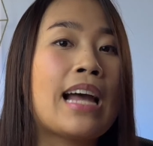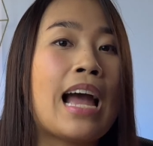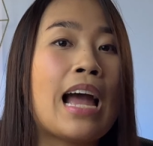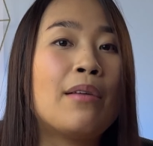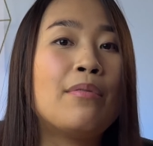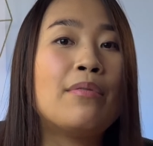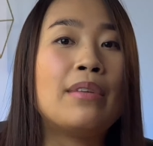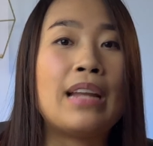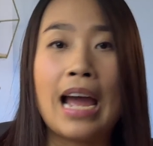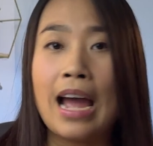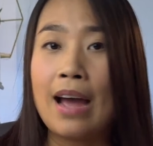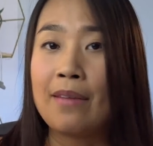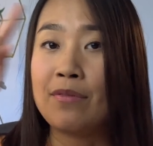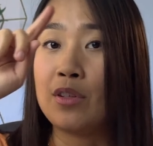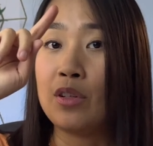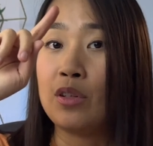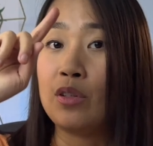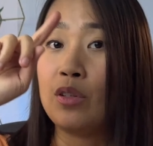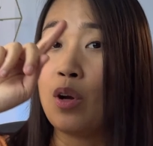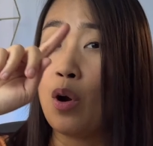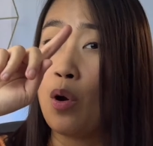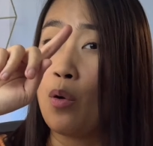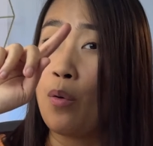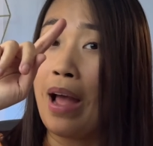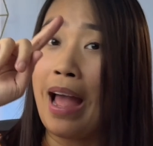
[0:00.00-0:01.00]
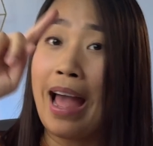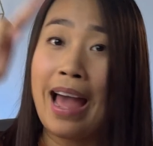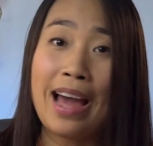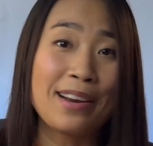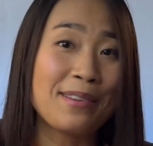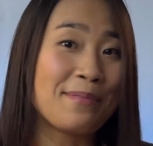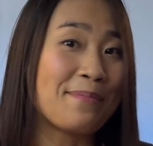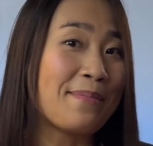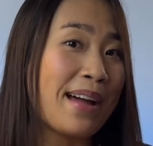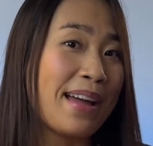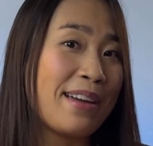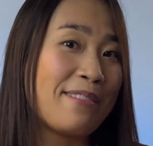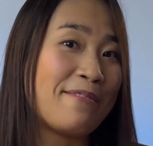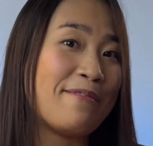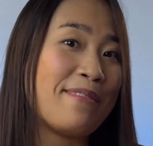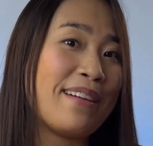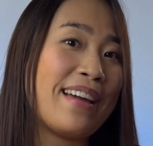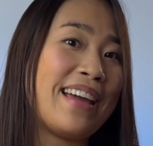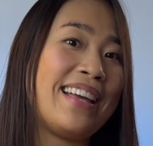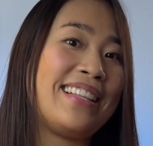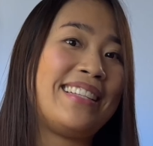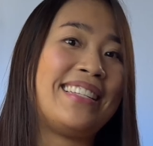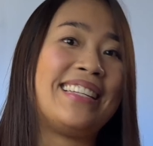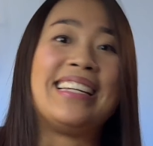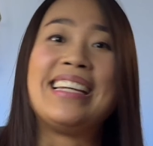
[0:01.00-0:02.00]
I would have to go out of my
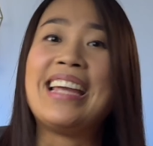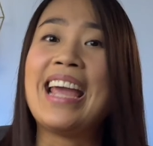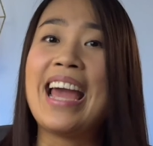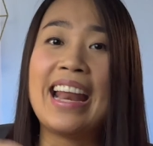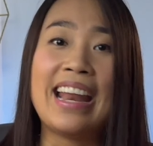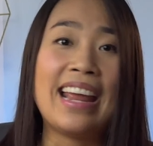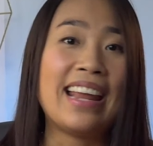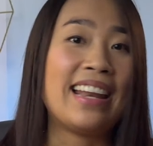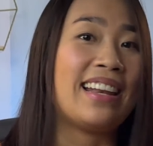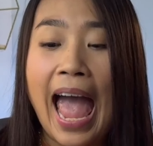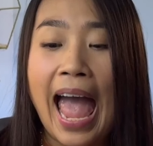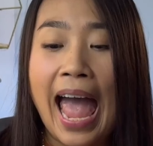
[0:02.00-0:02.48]
way to get it,